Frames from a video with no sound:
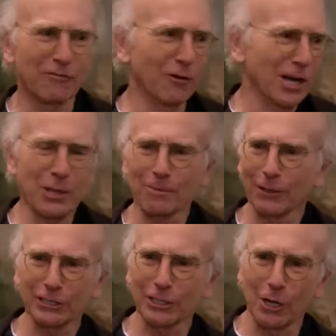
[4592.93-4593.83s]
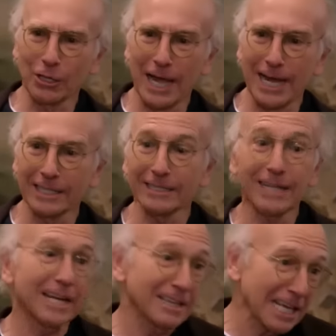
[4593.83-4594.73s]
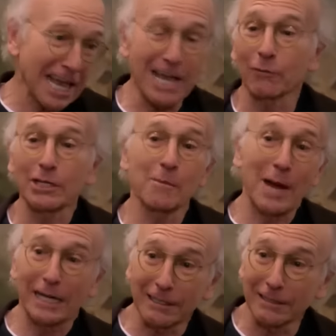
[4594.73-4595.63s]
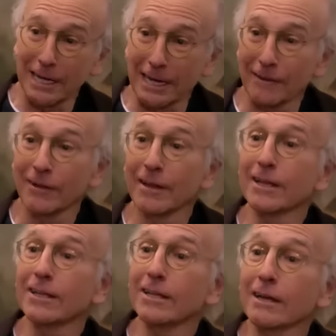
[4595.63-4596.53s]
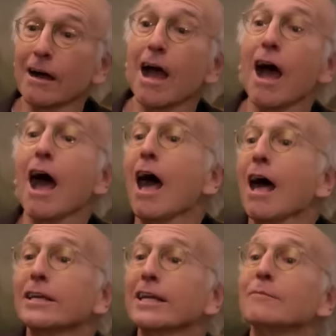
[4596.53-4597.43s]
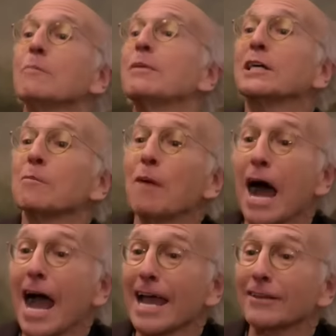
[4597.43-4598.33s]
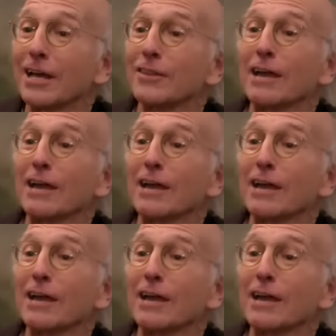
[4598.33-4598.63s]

You avoid a person all night. Of then course. At the end, when you're about to leave, you go, oh, you give them a big goodbye.